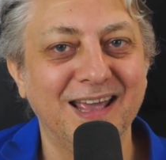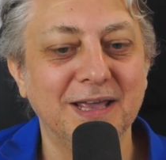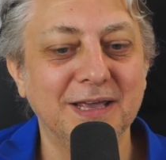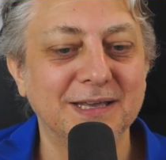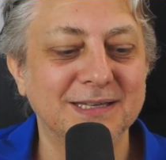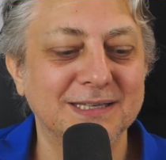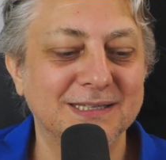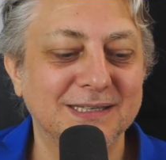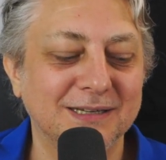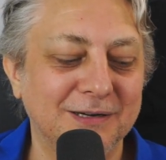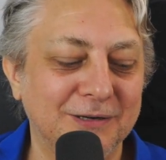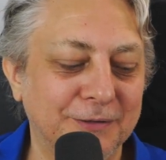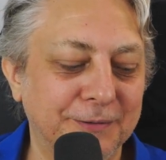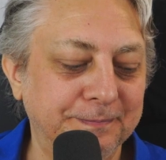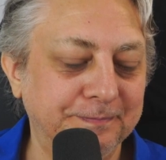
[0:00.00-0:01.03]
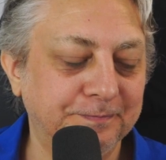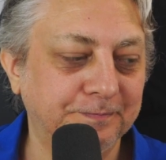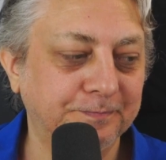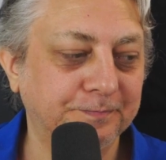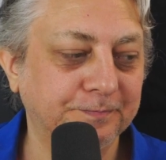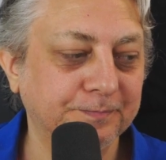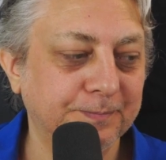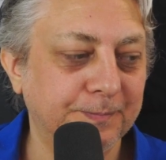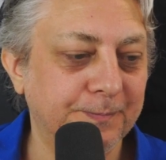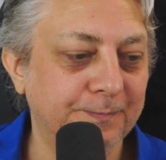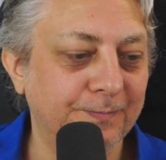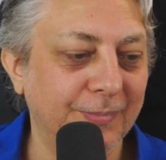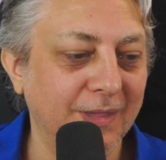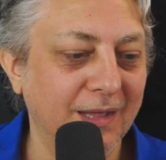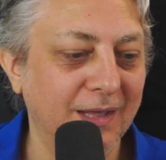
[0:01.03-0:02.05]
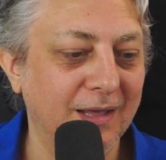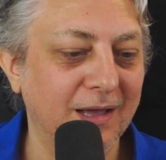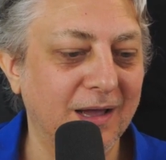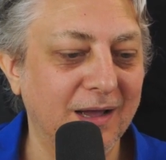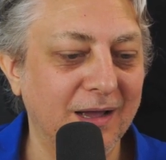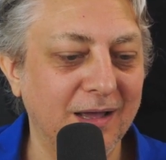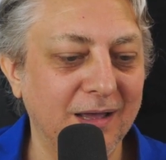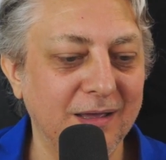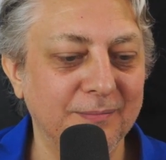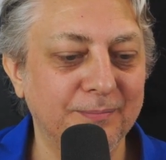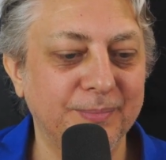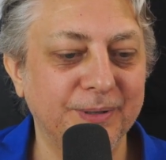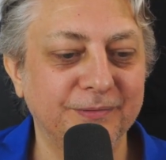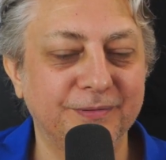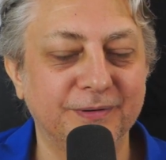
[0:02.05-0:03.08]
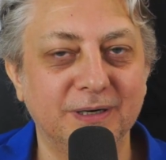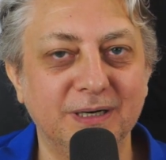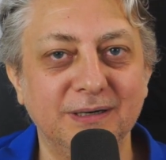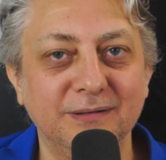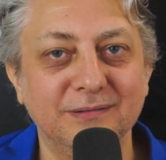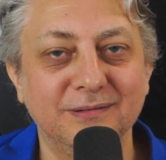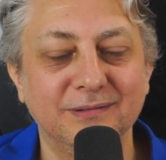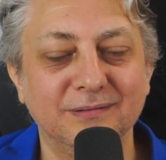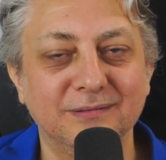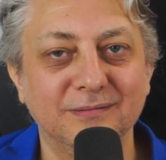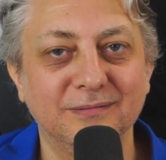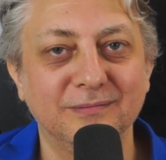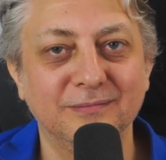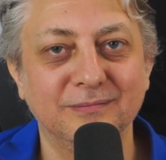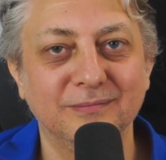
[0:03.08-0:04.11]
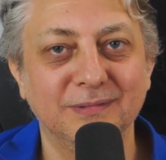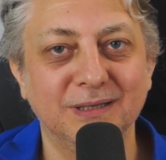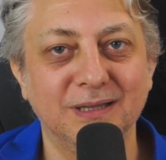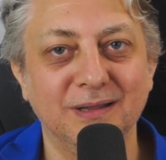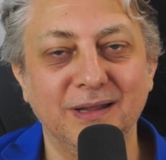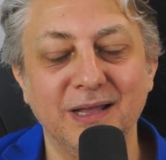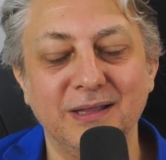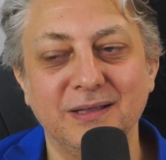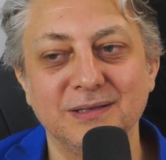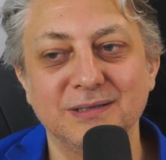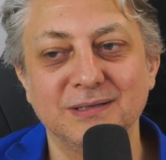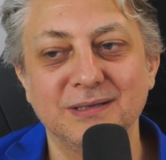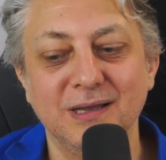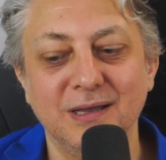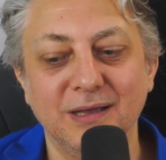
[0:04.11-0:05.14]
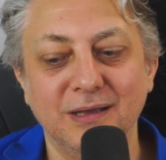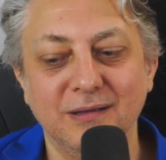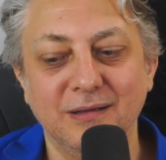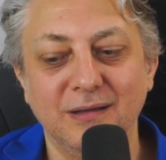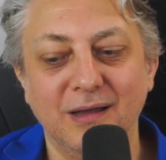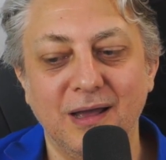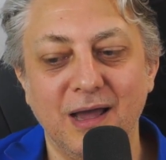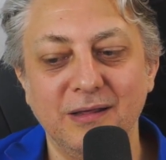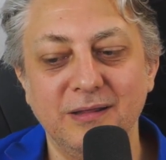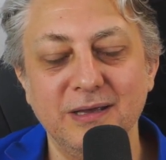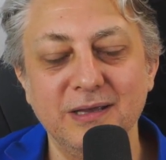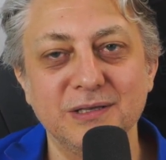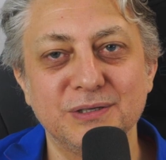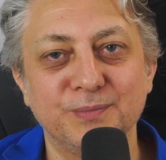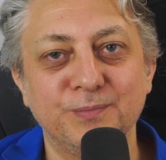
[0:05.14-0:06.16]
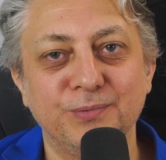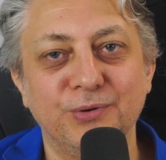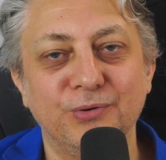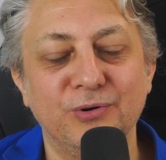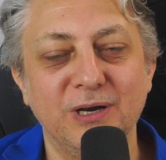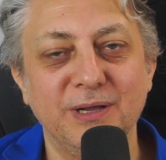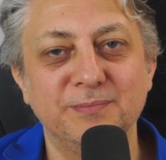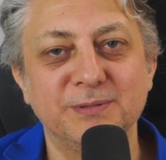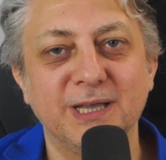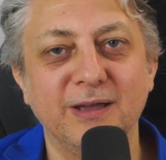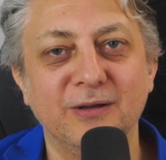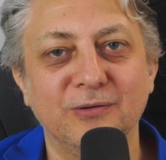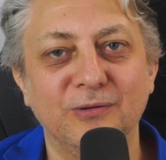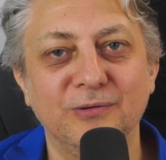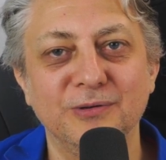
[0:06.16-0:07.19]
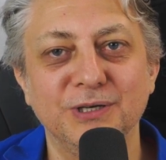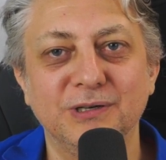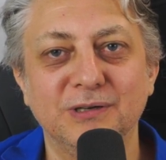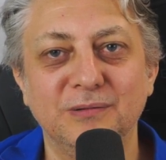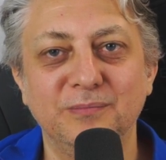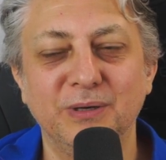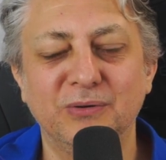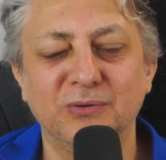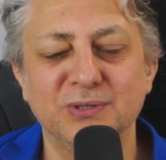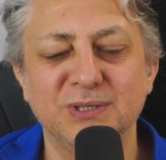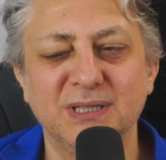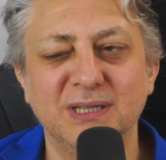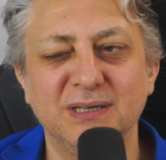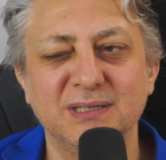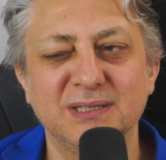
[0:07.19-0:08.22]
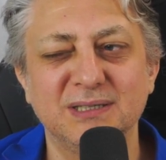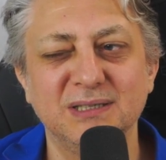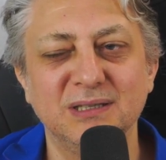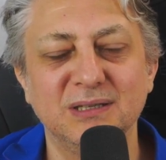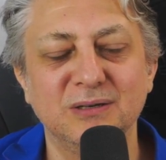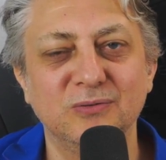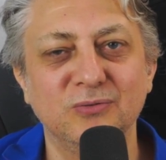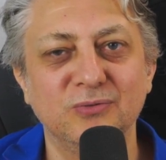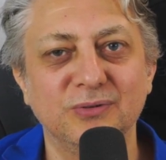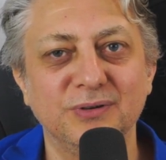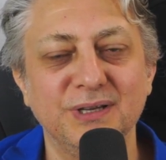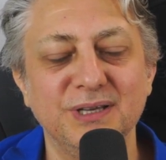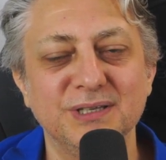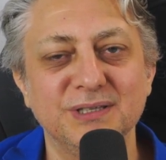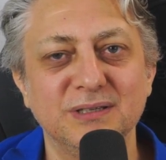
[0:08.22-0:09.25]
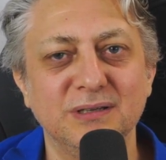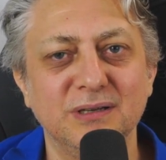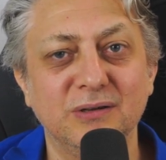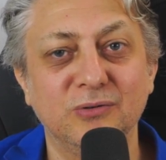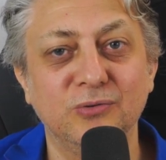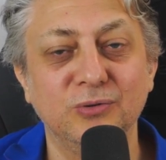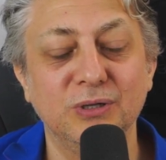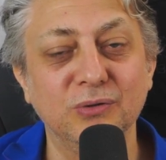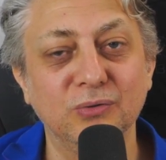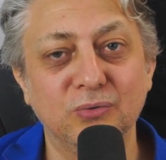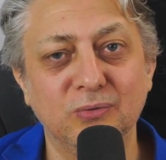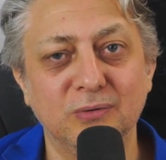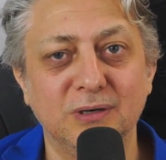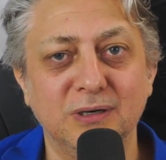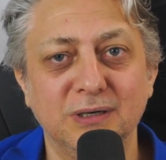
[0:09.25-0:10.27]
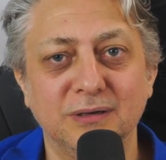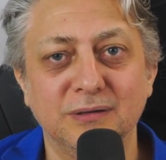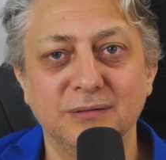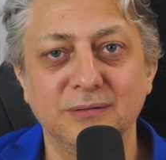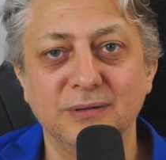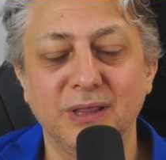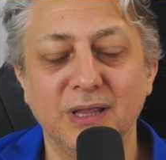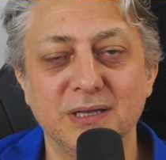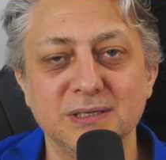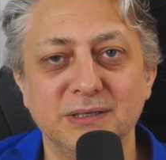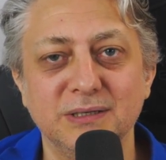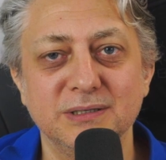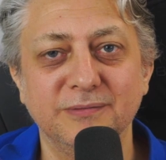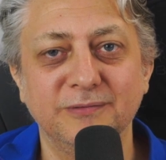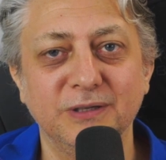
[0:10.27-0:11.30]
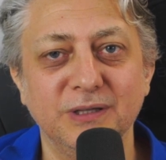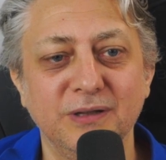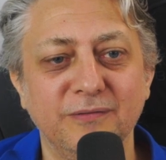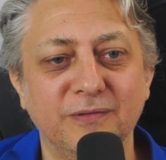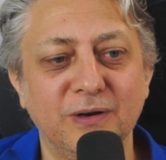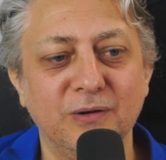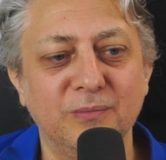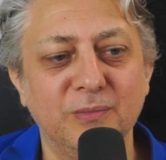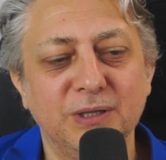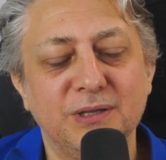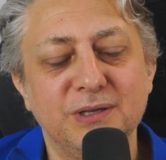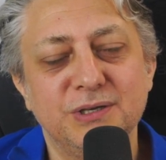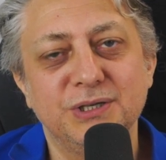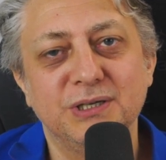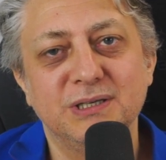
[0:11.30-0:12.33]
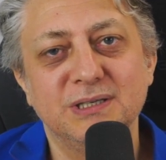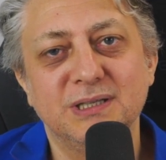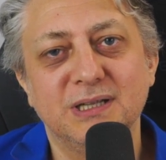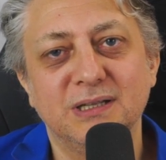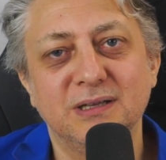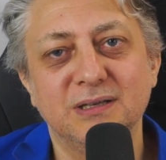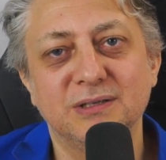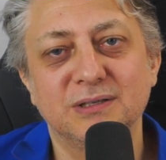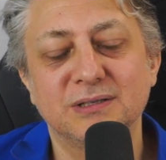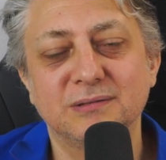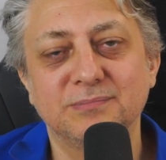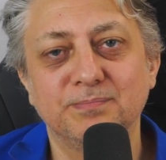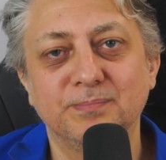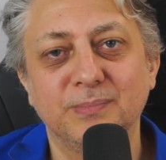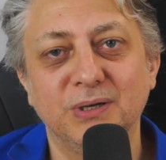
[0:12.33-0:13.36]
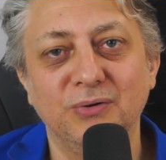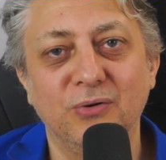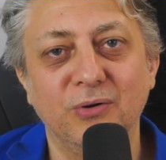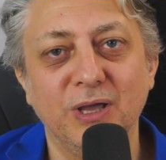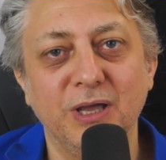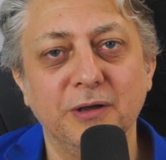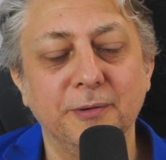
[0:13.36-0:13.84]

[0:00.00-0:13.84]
So I prefer, and that is, I think it's purely psychological, because there's no reason it couldn't work. Test-driven development is just that it's annoying.